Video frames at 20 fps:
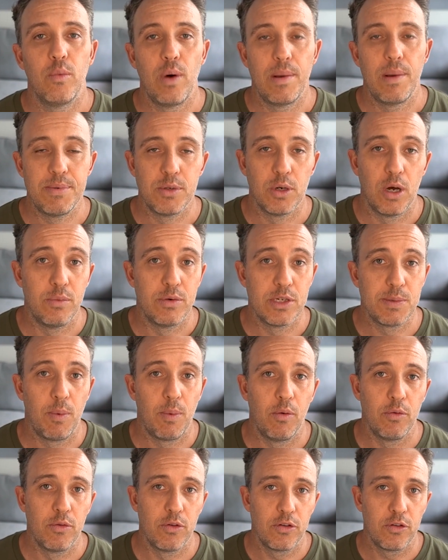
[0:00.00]
the website
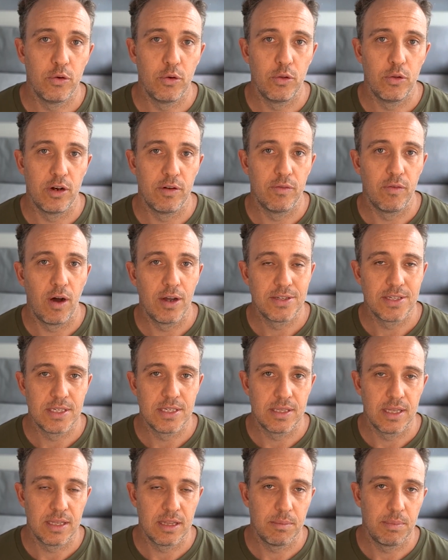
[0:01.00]
responds to the
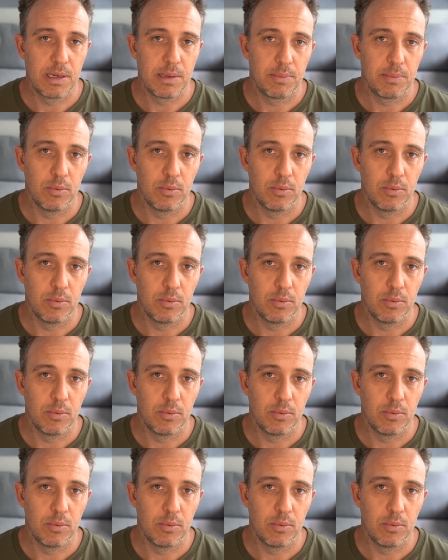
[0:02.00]
devices that the